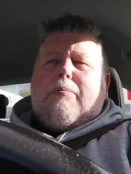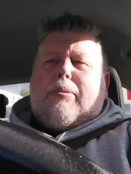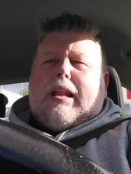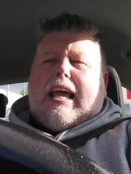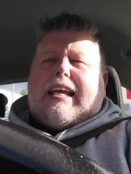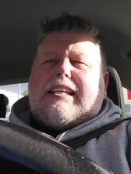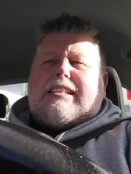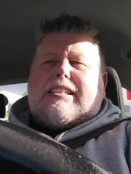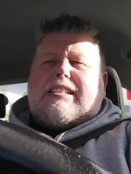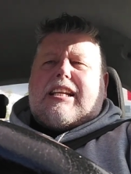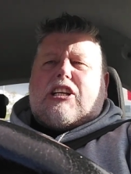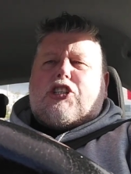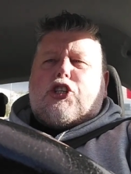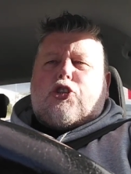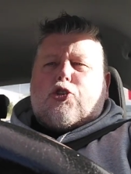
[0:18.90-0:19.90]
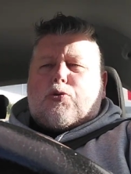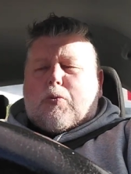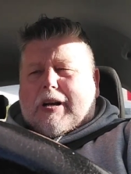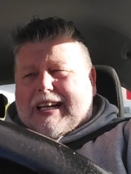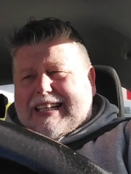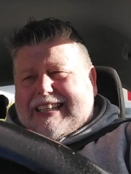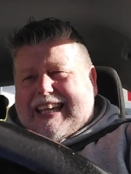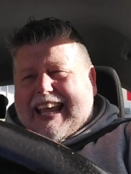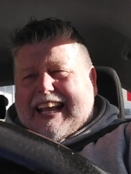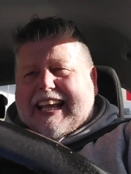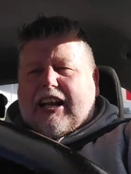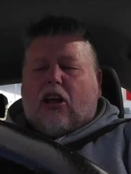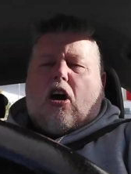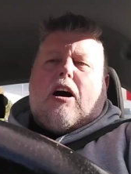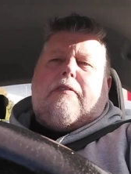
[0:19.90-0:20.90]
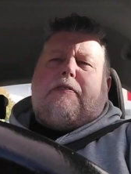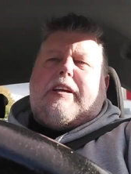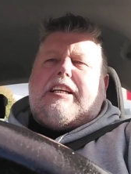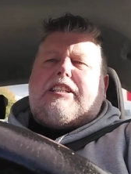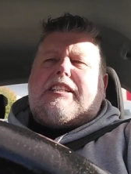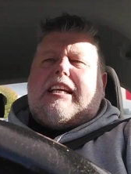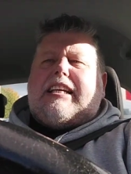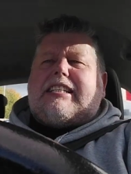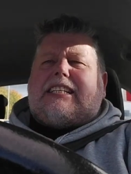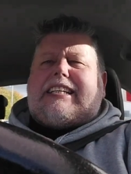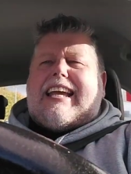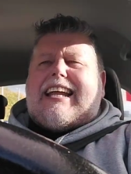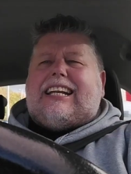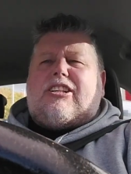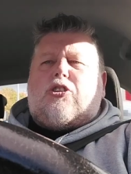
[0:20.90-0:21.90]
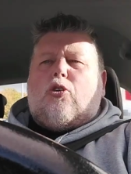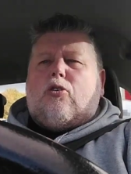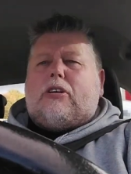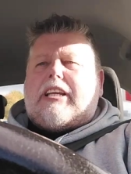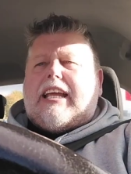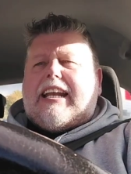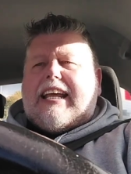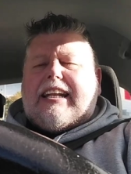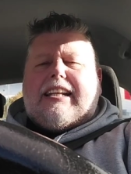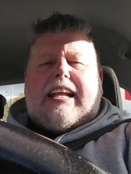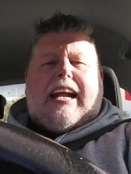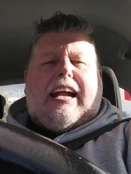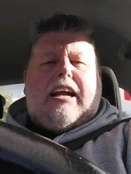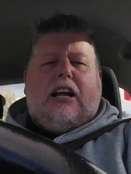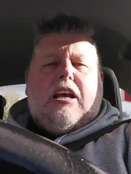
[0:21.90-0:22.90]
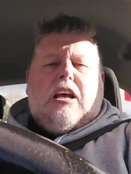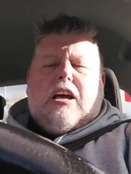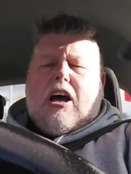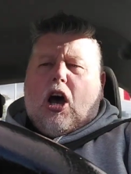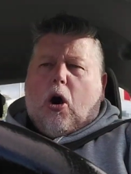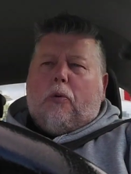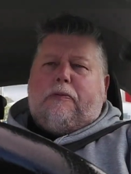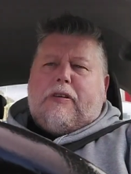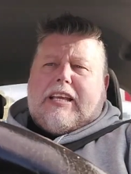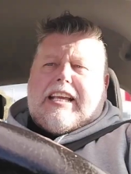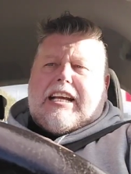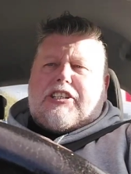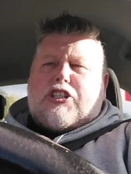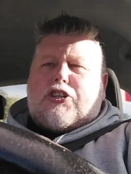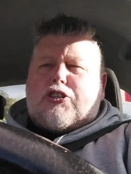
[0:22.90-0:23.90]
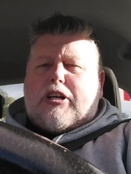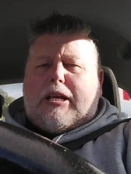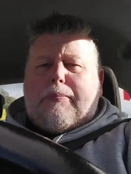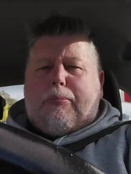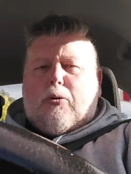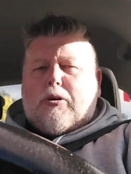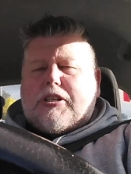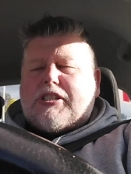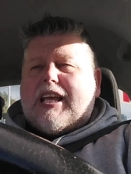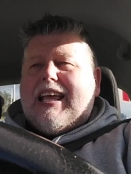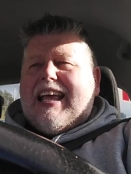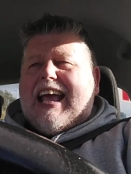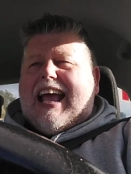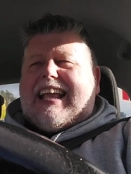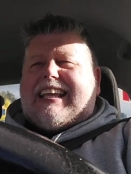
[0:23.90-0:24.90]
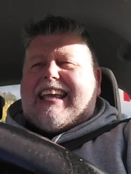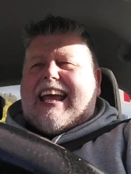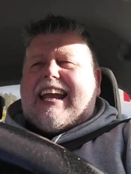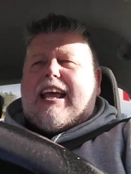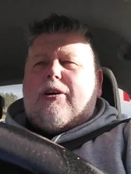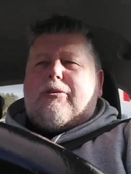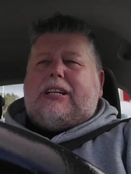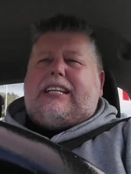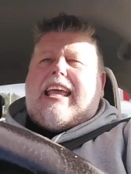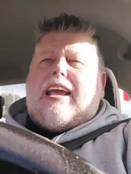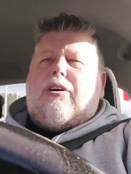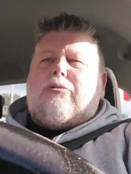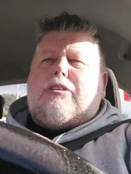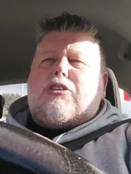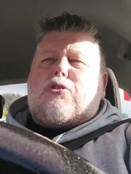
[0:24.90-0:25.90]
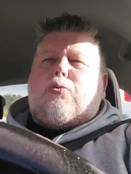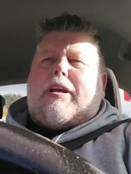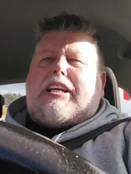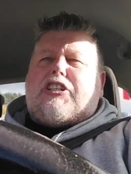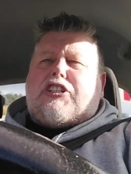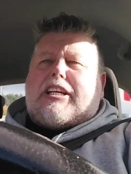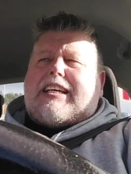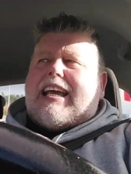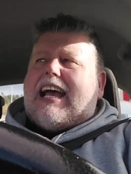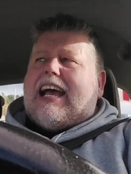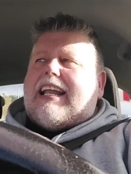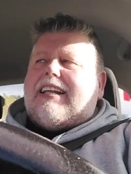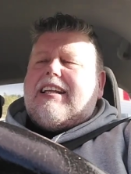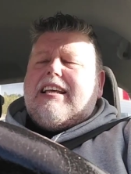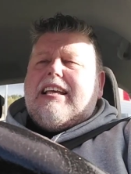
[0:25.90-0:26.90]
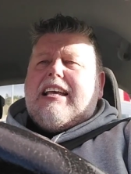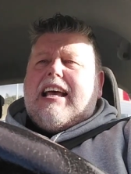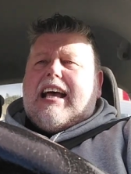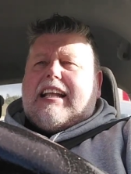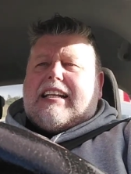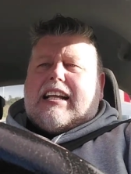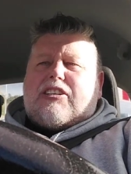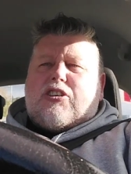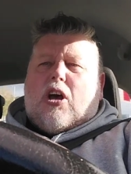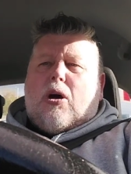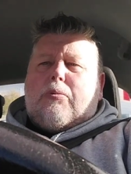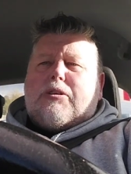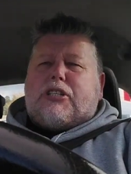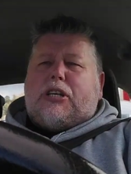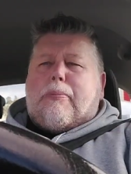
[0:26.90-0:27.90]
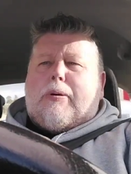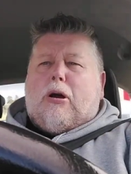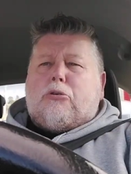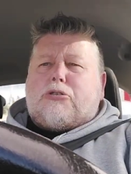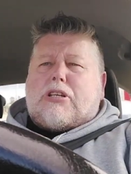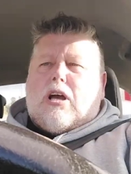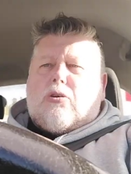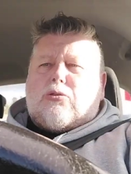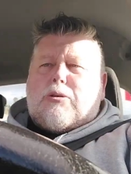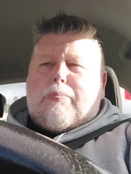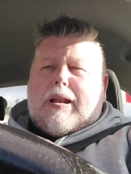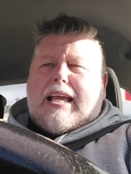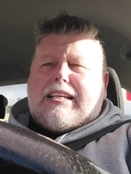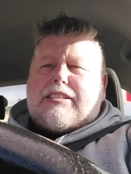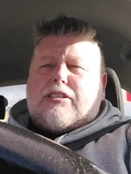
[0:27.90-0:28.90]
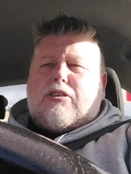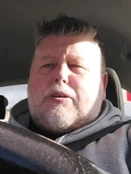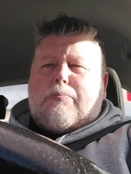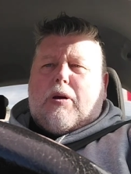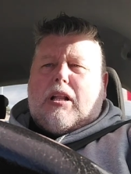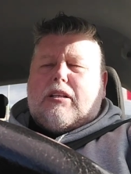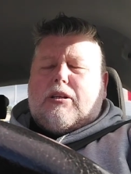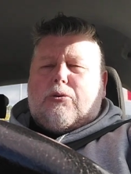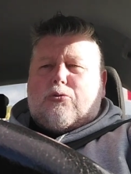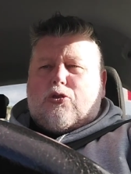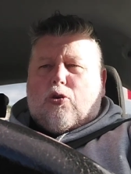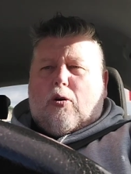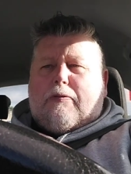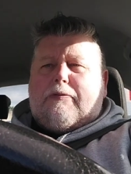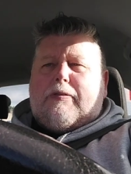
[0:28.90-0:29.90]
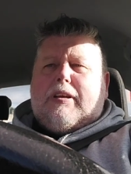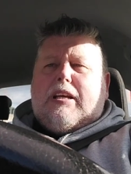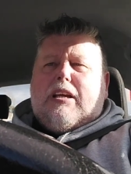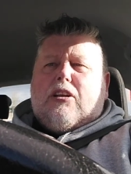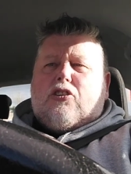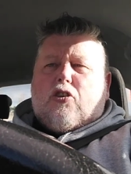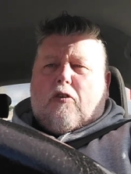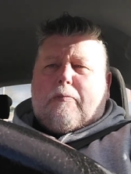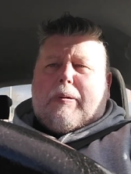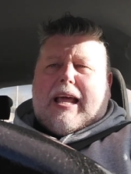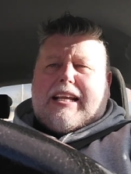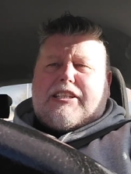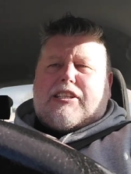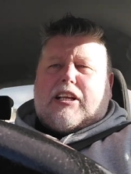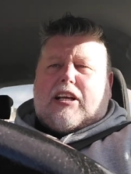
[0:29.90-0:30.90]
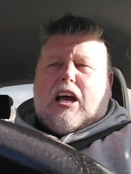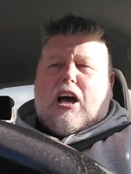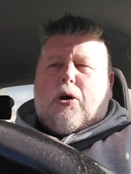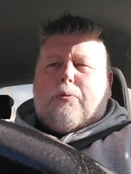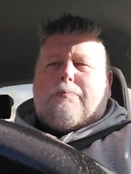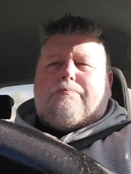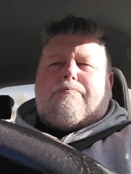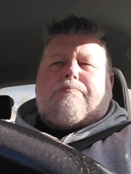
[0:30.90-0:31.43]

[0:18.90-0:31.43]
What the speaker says: places that you just want to tick it off each season, get it done, get in there, hopefully get your 3 points, and get out of town as quick as you can. And that's always the approach going to places like Molyneux. Tough place to go,